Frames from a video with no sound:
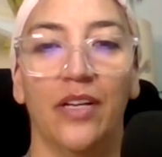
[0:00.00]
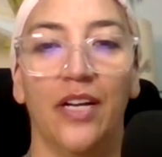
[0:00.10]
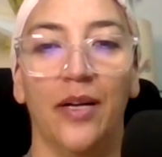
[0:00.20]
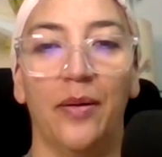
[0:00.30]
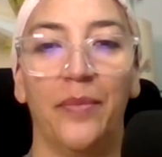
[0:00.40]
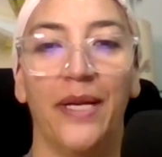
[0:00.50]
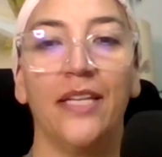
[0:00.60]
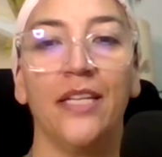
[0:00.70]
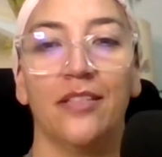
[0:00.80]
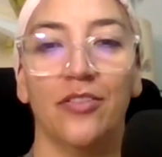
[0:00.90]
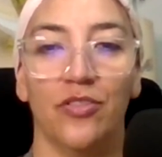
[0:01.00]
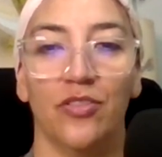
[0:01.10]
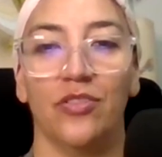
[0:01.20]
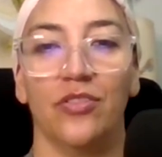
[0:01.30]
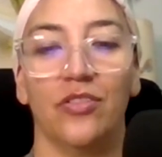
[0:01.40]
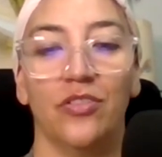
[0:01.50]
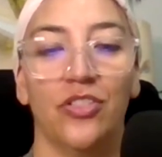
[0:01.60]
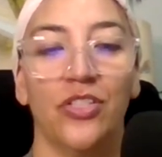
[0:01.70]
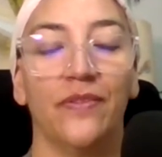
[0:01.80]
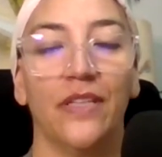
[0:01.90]
uh, might need to
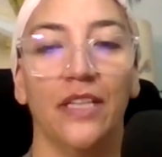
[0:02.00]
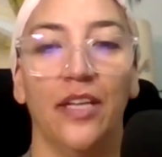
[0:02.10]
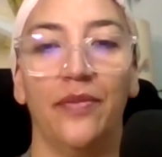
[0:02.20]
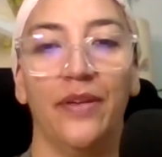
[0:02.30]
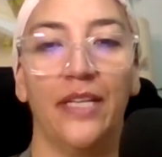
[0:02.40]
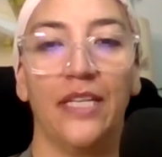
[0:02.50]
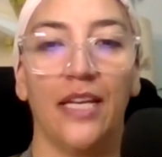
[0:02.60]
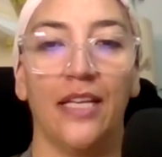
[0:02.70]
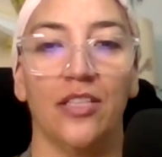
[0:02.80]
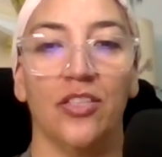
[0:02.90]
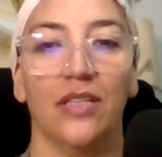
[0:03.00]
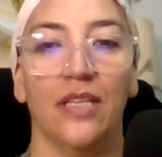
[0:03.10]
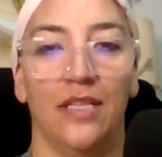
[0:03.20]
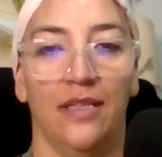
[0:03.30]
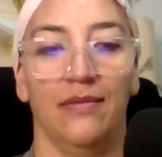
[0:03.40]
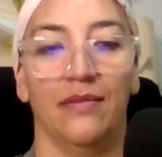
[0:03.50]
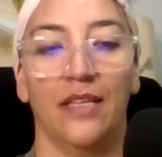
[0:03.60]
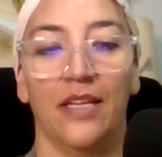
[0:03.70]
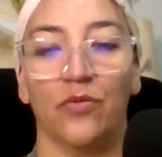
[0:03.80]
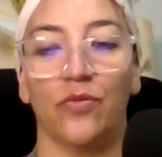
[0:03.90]
shift a little bit and and
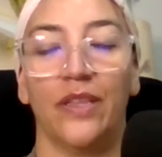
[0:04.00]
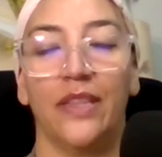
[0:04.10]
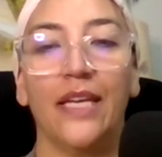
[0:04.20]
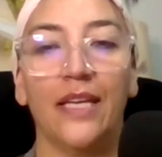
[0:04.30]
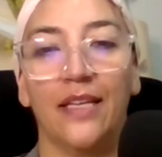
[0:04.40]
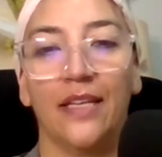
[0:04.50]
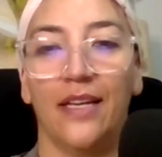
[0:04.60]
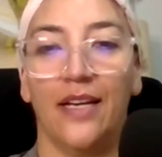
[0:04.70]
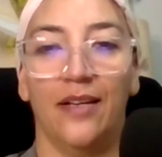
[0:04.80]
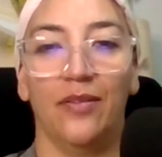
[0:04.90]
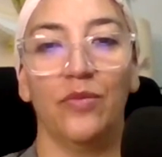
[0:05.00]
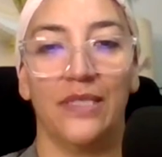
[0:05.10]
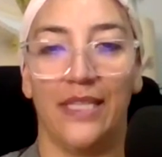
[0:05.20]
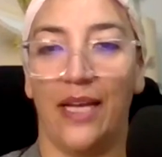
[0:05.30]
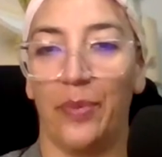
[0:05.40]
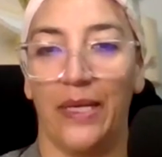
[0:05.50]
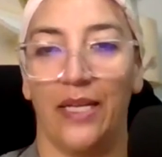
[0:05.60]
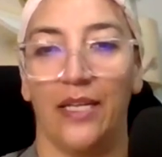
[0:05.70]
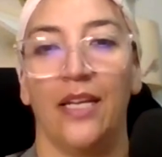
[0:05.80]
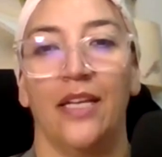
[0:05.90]
rethink uh, what's
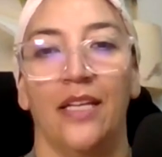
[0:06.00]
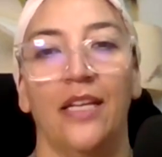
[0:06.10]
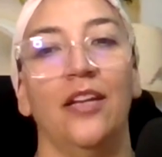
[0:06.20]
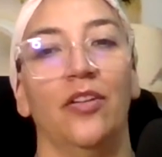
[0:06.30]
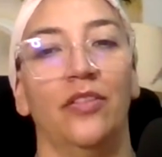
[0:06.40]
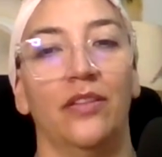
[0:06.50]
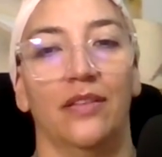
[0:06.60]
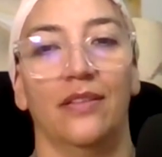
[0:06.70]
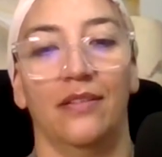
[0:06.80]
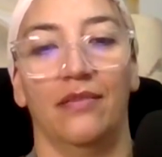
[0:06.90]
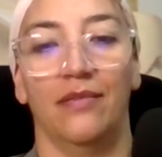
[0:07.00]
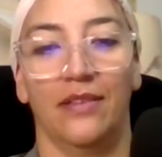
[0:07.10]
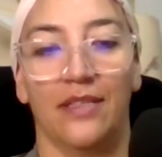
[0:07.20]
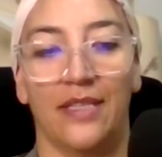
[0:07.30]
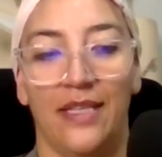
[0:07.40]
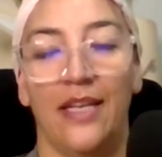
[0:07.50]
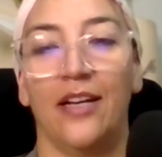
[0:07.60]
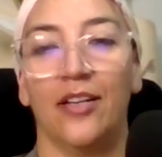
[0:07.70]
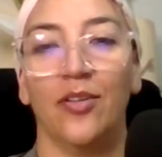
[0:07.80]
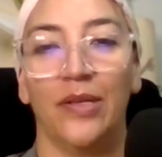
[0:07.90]
happening. You know, they
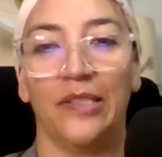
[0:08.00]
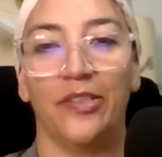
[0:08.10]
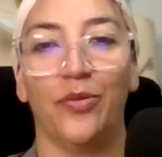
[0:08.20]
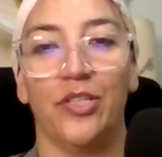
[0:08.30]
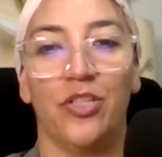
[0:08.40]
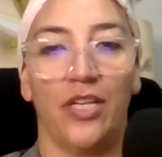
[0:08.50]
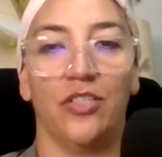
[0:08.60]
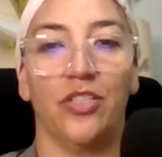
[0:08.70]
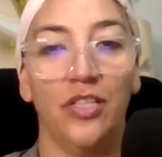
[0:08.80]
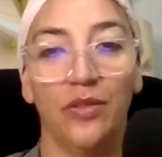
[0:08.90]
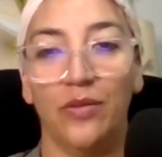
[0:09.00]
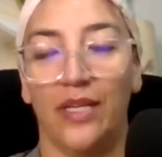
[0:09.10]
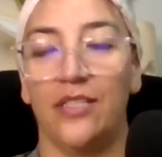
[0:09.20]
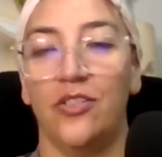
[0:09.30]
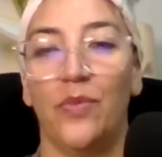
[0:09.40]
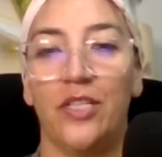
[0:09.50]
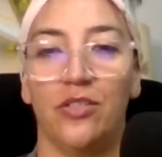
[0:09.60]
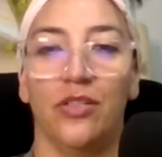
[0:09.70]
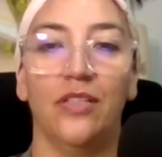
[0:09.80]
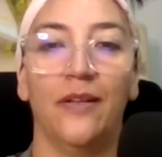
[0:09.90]
are going through a change too, as you
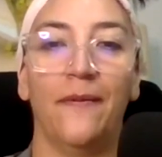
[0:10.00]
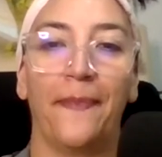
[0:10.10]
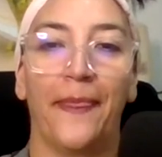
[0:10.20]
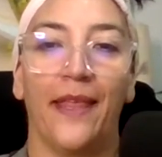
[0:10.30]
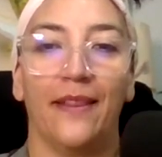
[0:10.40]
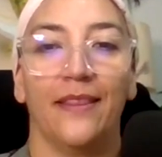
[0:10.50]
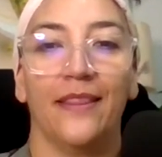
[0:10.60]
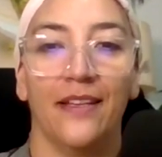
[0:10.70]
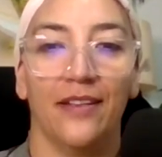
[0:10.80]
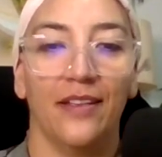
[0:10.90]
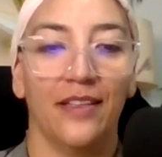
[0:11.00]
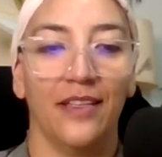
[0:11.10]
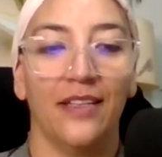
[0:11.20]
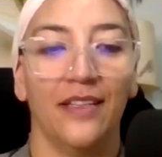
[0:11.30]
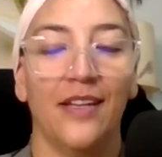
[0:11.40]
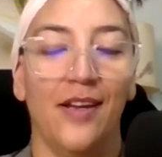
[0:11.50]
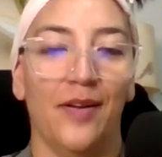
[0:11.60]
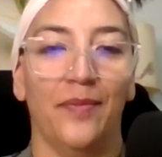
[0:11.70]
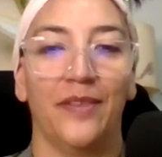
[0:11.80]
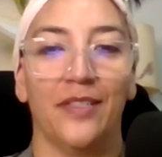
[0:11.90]
mentioned. Mm-hmm. There, you
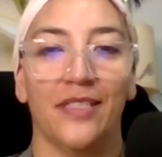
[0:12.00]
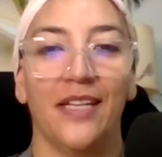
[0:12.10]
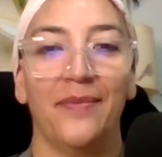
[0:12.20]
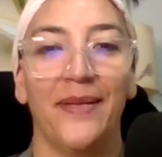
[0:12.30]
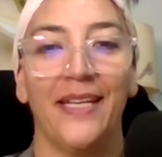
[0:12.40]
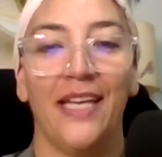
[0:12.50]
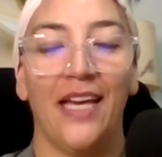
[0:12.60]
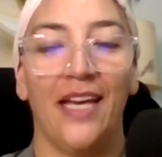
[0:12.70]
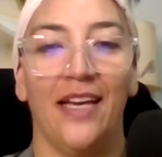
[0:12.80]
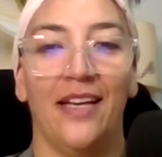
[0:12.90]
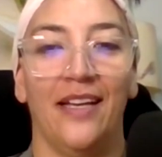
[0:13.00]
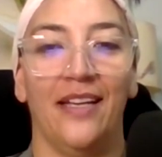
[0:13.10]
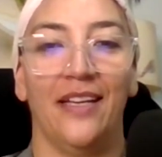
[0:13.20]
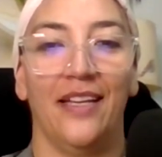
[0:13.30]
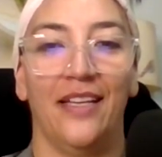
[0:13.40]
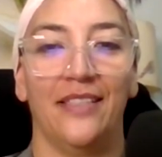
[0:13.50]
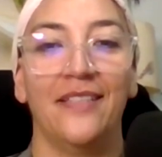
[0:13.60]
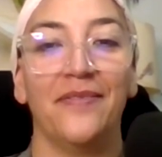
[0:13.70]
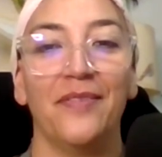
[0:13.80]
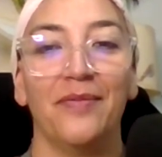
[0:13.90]
know, there's gonna be a, a
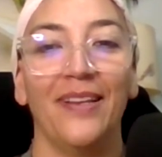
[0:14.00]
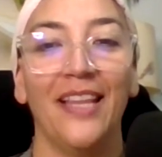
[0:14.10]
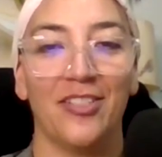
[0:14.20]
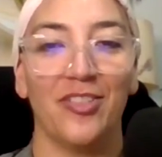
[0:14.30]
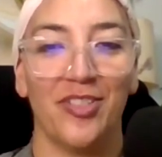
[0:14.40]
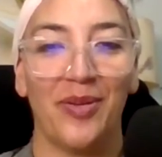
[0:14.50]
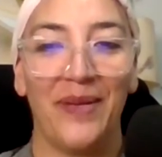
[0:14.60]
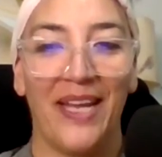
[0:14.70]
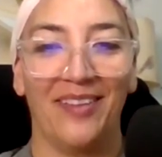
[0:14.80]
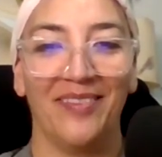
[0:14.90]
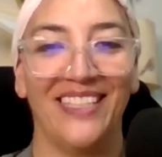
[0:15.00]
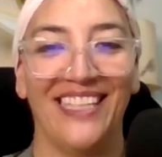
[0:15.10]
different relationship now.